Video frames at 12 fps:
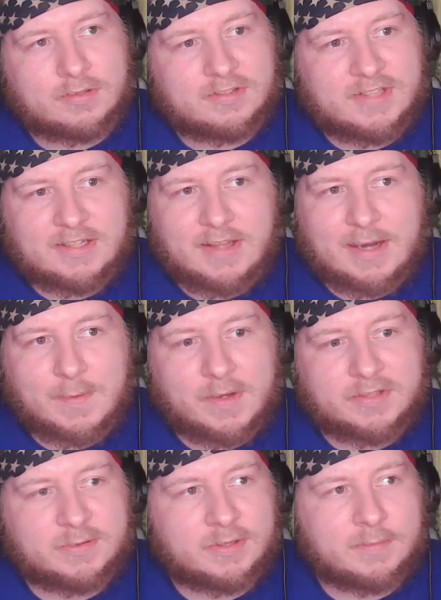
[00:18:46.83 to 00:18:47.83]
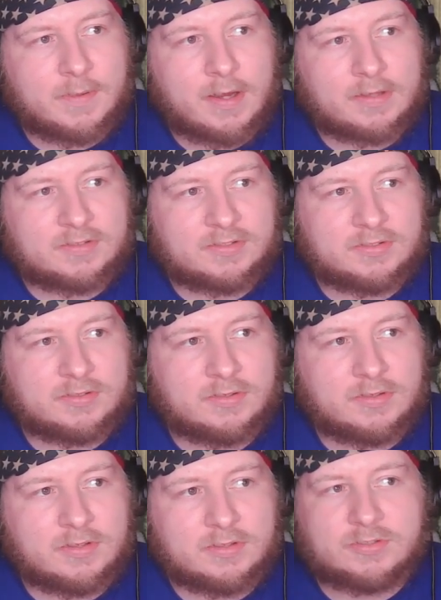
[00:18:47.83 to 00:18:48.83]
Didn't like me on Spirit Box.
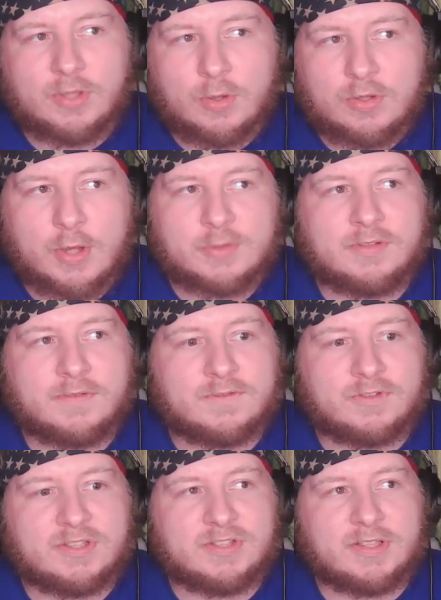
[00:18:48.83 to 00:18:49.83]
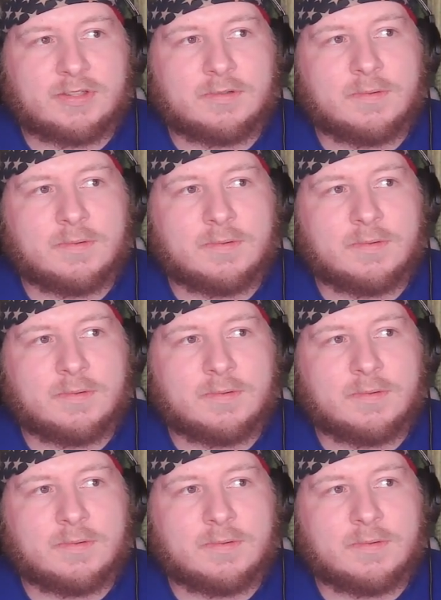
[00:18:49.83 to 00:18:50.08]
So close to freezing.